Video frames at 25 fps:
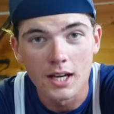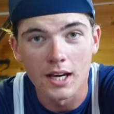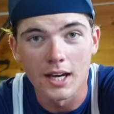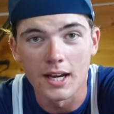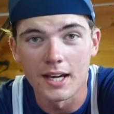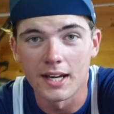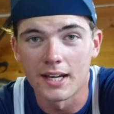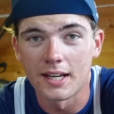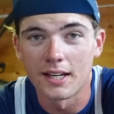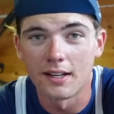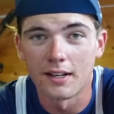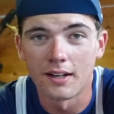
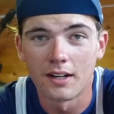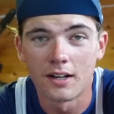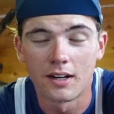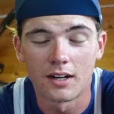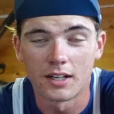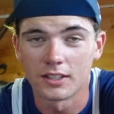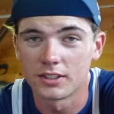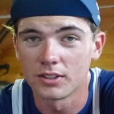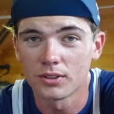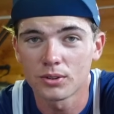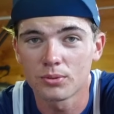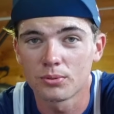and
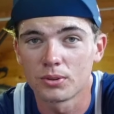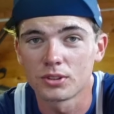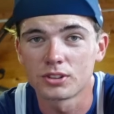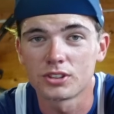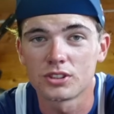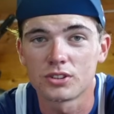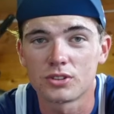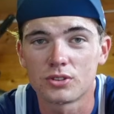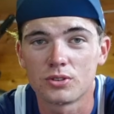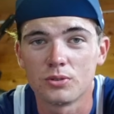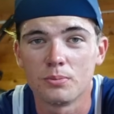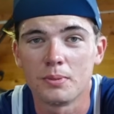I don't want
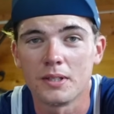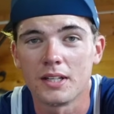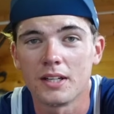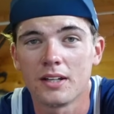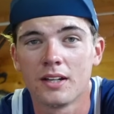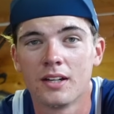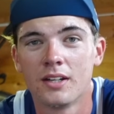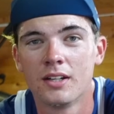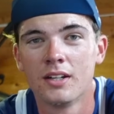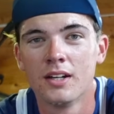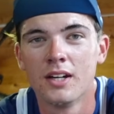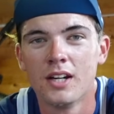it to be
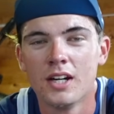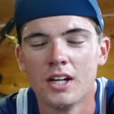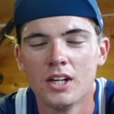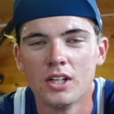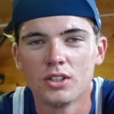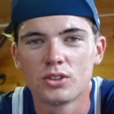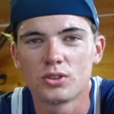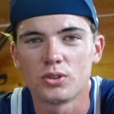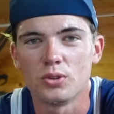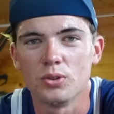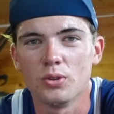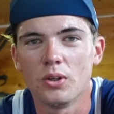
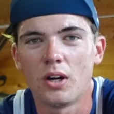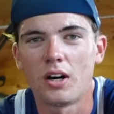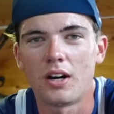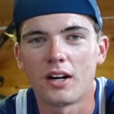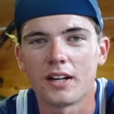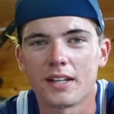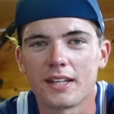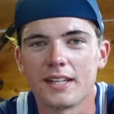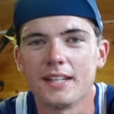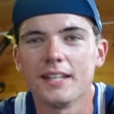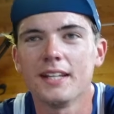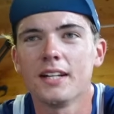too
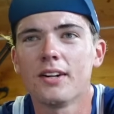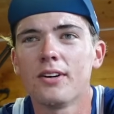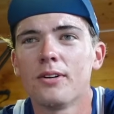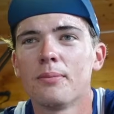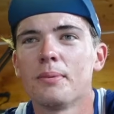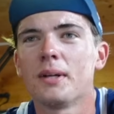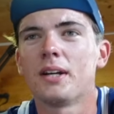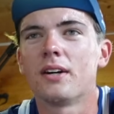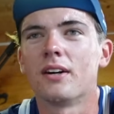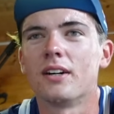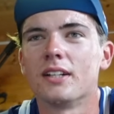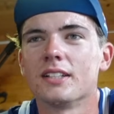high either,
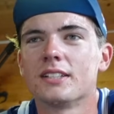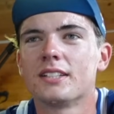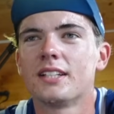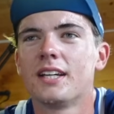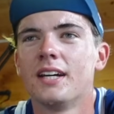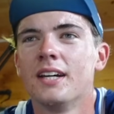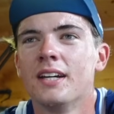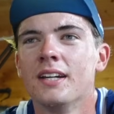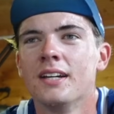because